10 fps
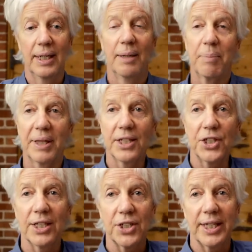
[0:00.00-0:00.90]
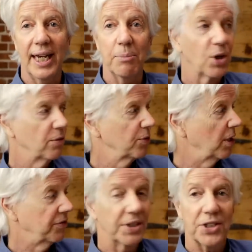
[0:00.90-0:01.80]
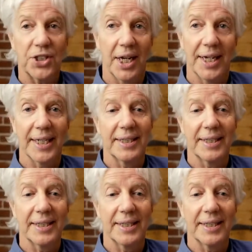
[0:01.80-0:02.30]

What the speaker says: but then she has a camera over off to the side.